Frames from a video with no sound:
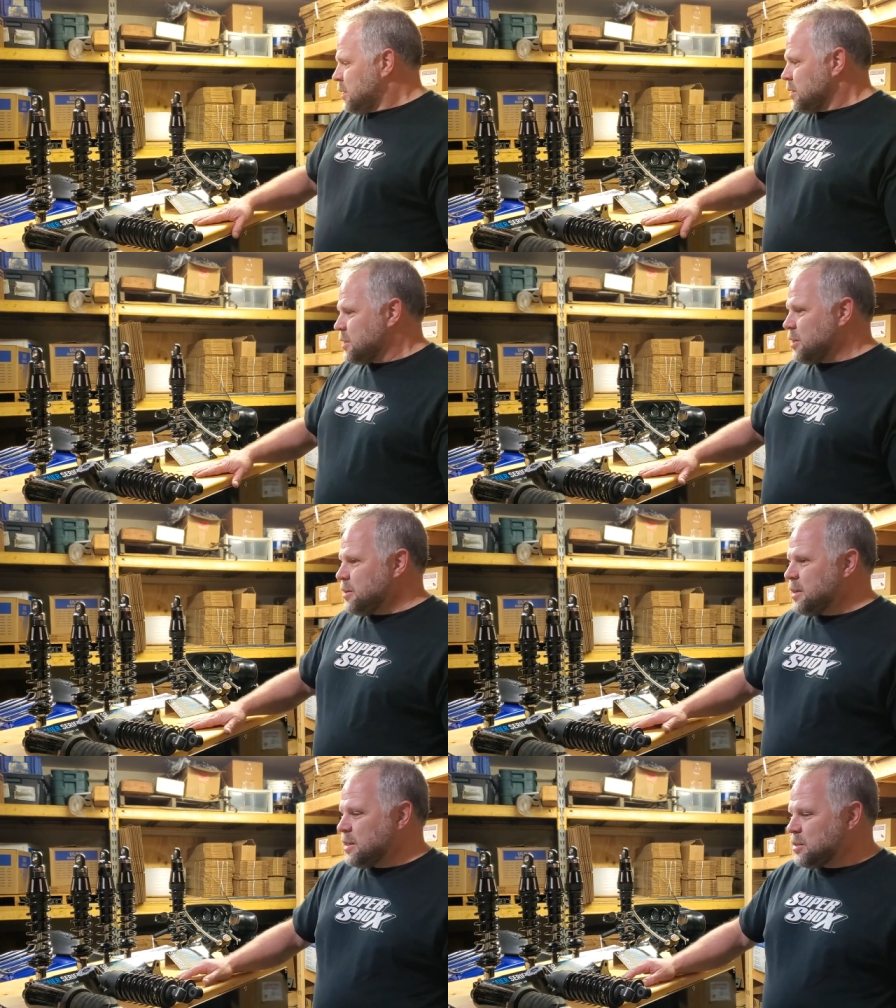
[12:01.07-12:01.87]

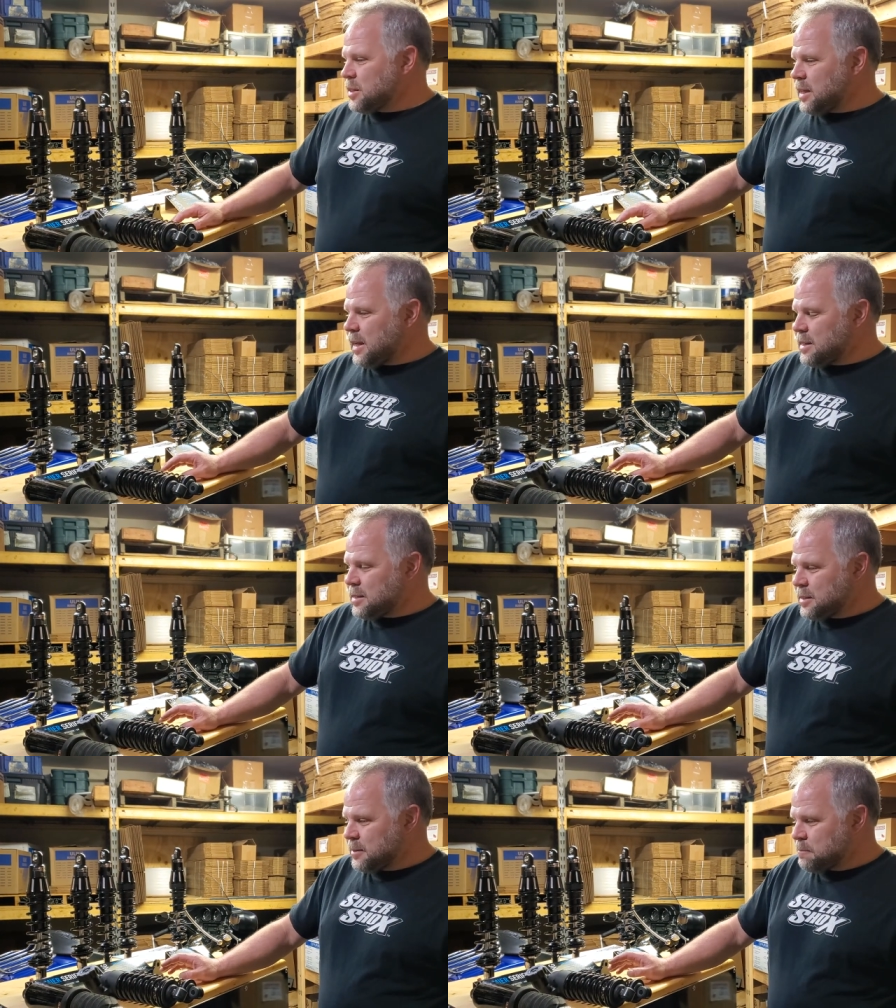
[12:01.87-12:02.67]
So let's look
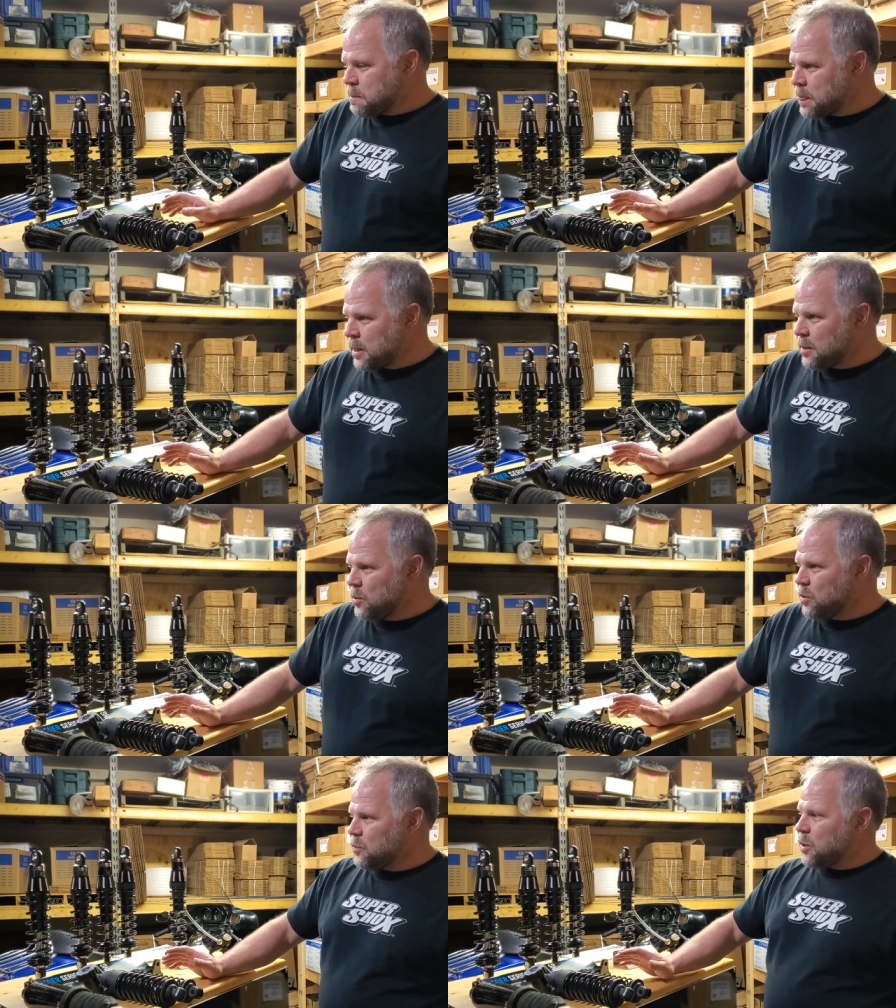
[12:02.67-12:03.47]
at
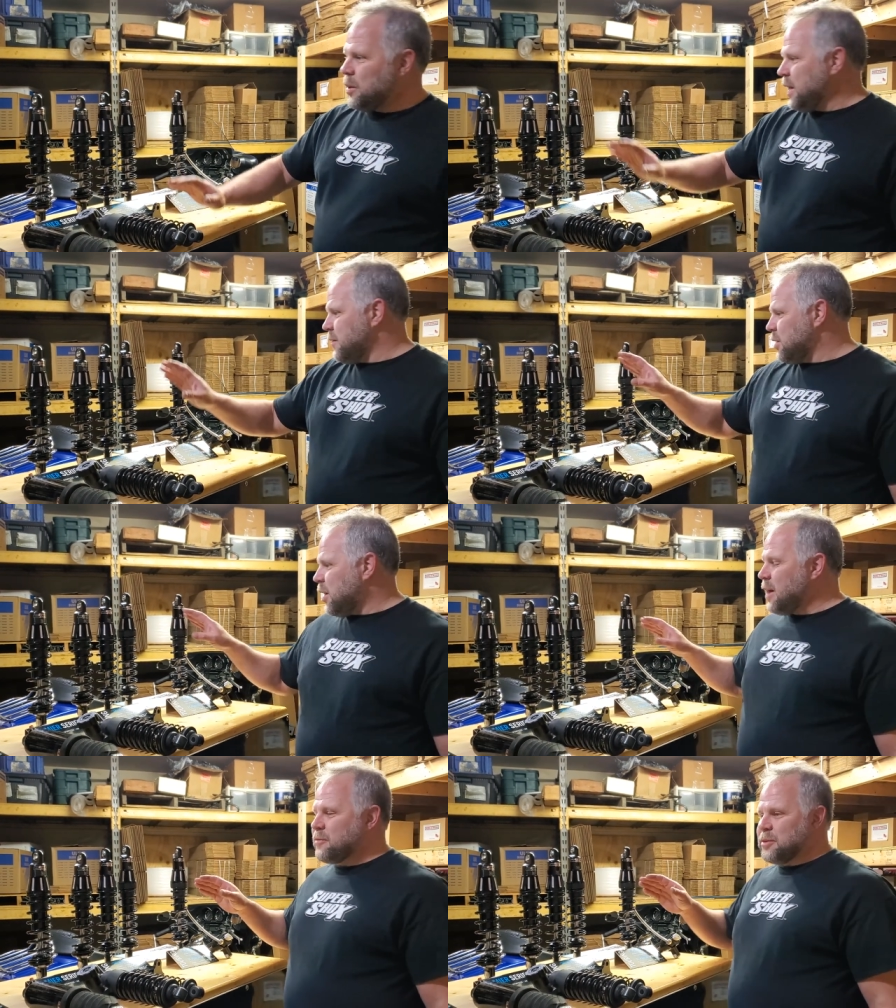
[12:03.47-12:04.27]
what we have to
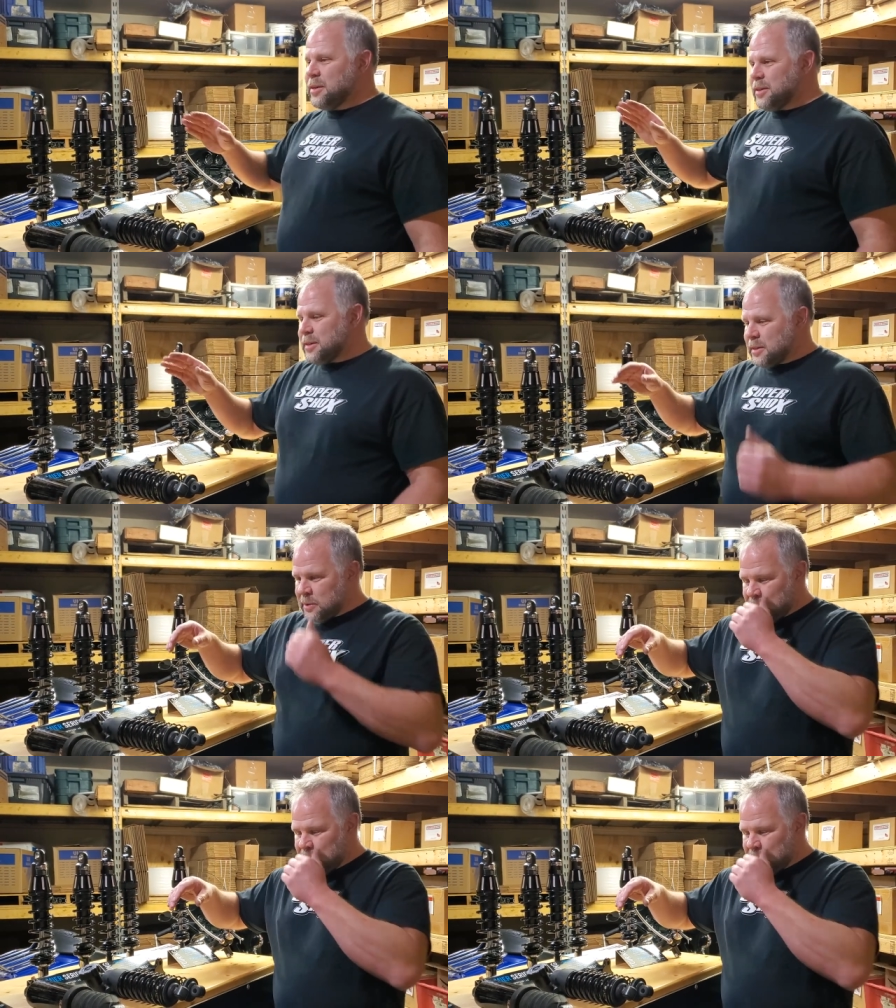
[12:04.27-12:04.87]
offer here.